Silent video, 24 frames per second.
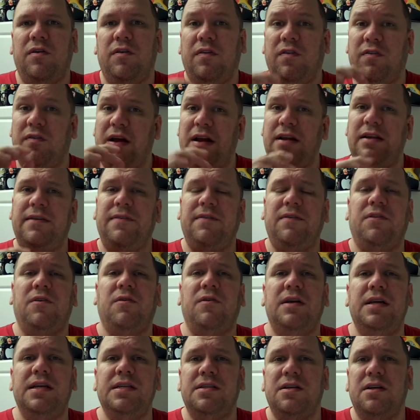the scientific
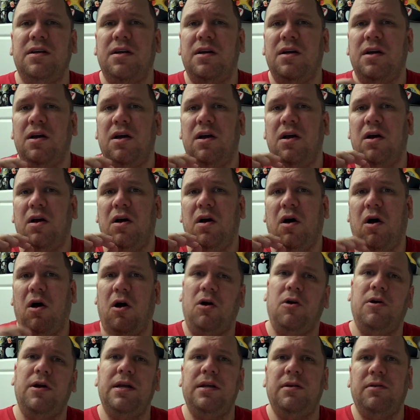theory is,
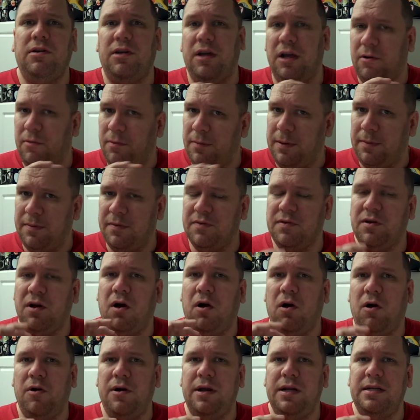RN, again remember this,
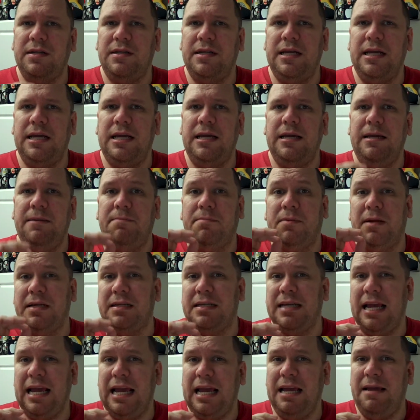RNT
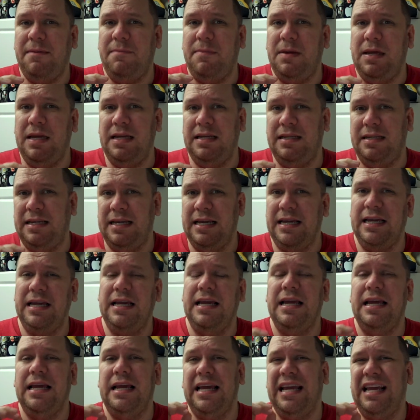plus ABT
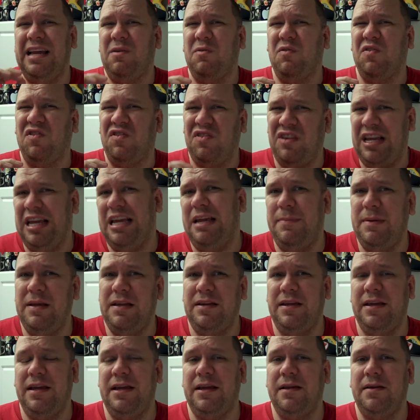equals
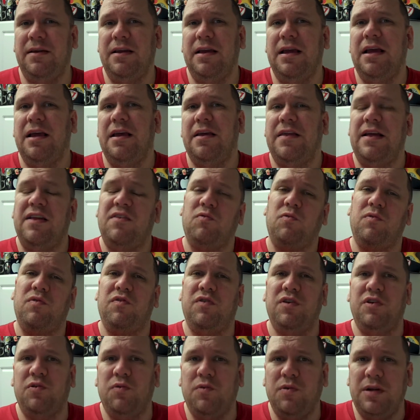TBT. That's
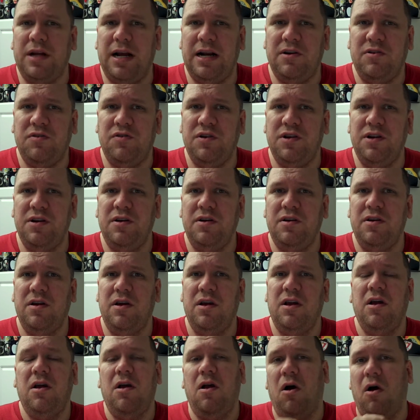residual nitrogen,
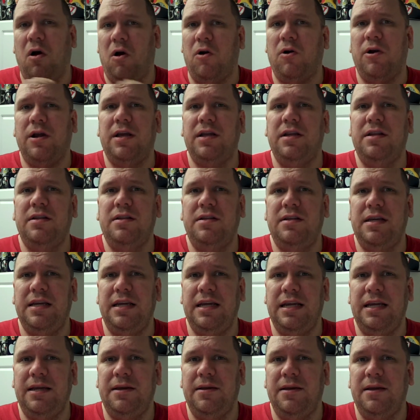
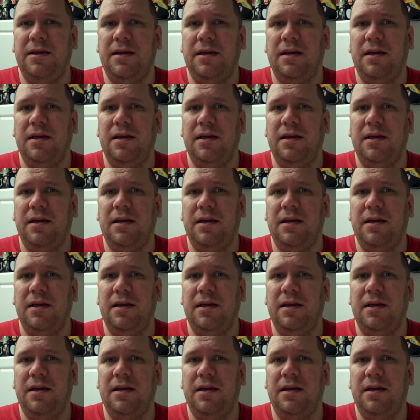RNT,